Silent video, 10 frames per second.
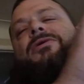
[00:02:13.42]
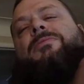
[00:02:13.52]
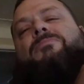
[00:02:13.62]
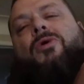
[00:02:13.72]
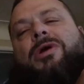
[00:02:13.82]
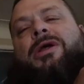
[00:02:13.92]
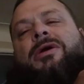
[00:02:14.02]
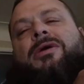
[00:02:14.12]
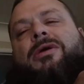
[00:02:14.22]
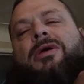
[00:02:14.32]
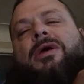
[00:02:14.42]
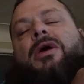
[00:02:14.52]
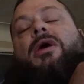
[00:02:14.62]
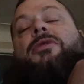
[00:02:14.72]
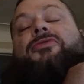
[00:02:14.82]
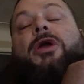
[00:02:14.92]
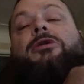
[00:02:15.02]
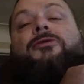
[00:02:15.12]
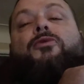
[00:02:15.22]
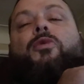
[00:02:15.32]
Good morning.
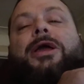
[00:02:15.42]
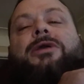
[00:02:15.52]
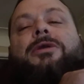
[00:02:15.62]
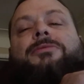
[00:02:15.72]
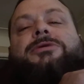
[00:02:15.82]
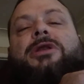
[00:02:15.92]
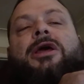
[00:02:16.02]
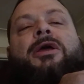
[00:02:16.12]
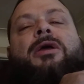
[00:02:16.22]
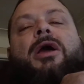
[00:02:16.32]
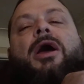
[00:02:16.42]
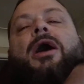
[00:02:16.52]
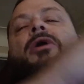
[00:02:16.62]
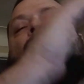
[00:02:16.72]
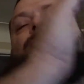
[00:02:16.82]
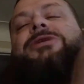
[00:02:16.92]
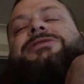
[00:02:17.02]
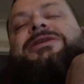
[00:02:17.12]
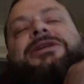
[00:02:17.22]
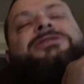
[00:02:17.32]
Thank you for waking up today. I hope this
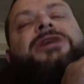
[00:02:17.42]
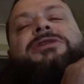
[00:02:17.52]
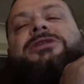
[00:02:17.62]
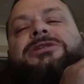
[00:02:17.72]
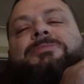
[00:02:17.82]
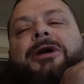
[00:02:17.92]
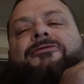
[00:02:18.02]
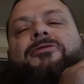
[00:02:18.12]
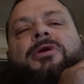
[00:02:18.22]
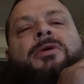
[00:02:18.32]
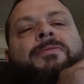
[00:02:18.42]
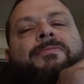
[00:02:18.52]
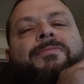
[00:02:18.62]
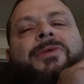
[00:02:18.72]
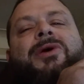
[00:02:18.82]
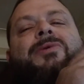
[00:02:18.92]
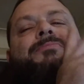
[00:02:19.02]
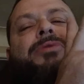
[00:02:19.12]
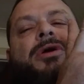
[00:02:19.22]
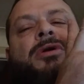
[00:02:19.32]
did justice, my friend.
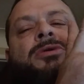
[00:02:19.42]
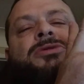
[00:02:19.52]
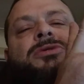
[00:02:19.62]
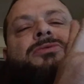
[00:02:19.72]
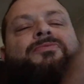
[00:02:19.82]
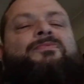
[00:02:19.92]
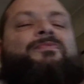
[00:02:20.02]
Peace.